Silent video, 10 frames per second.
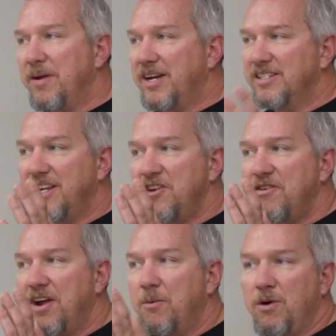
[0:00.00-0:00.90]
because then you
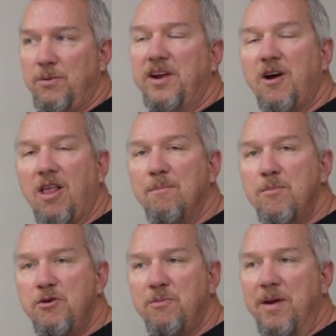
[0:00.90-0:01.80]
get what we call a
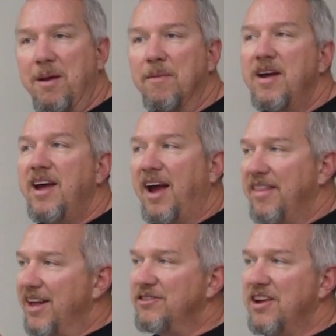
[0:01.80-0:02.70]
moon beam.
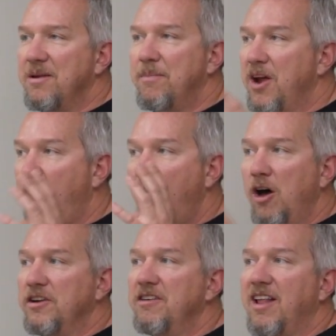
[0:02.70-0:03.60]
And that's going to be
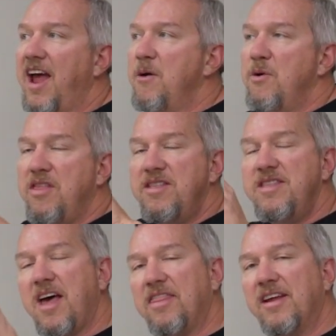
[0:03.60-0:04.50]
all your light with
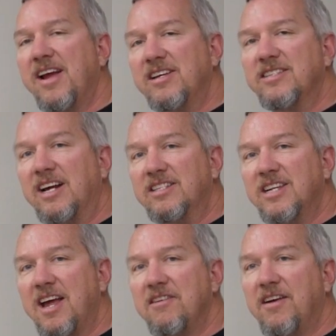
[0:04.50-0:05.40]
nothing else
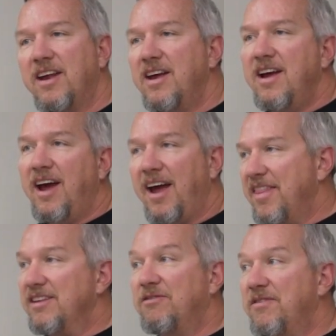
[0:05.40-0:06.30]
outside of it.
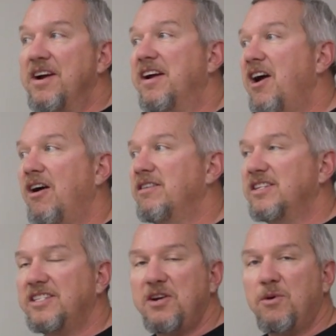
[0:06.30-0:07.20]
And that's very hard
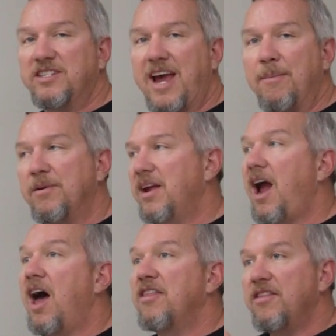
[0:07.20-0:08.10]
to see what's
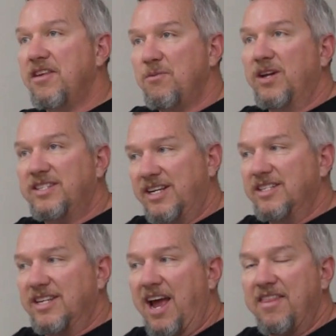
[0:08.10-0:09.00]
happening other than what's
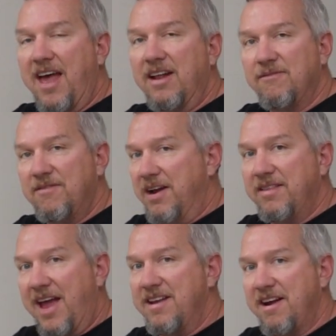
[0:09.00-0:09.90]
inside
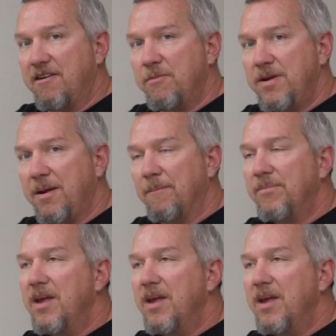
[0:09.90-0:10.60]
that narrow beam.